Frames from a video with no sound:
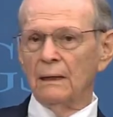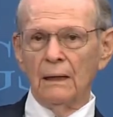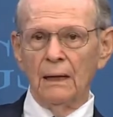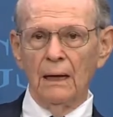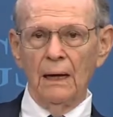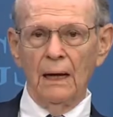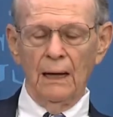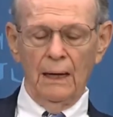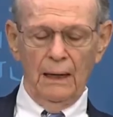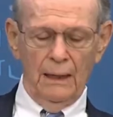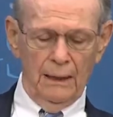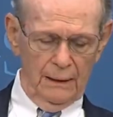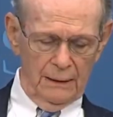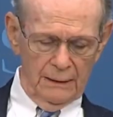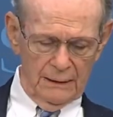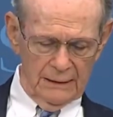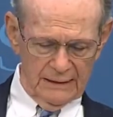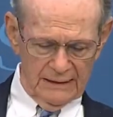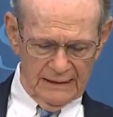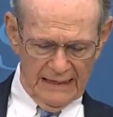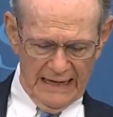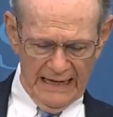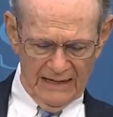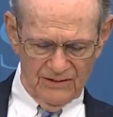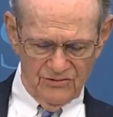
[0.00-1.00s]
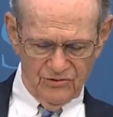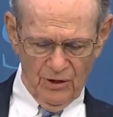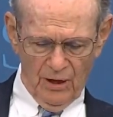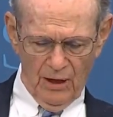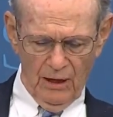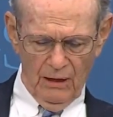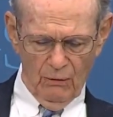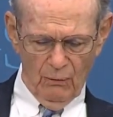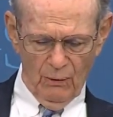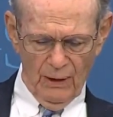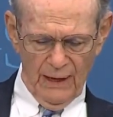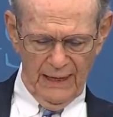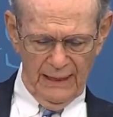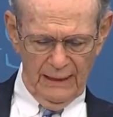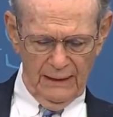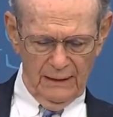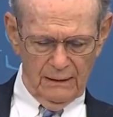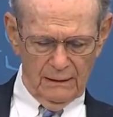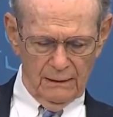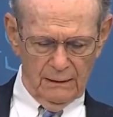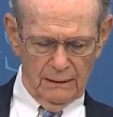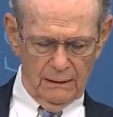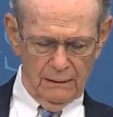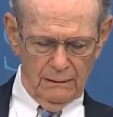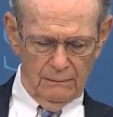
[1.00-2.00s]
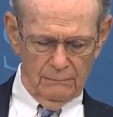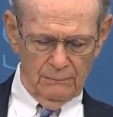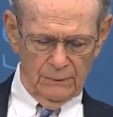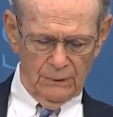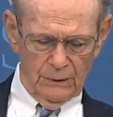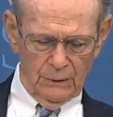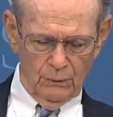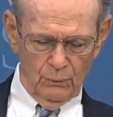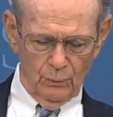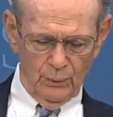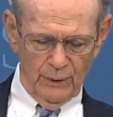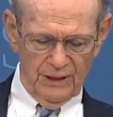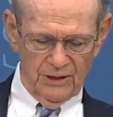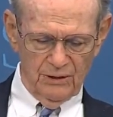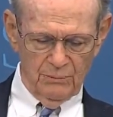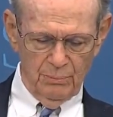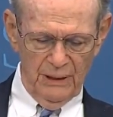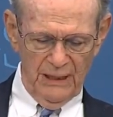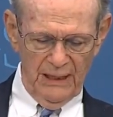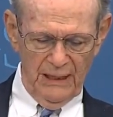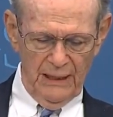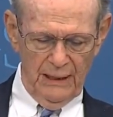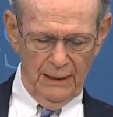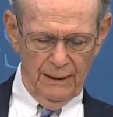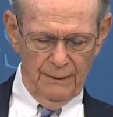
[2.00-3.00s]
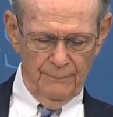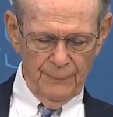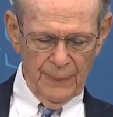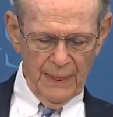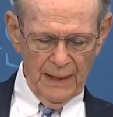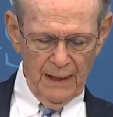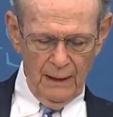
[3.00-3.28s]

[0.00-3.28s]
uh, that's all right with me.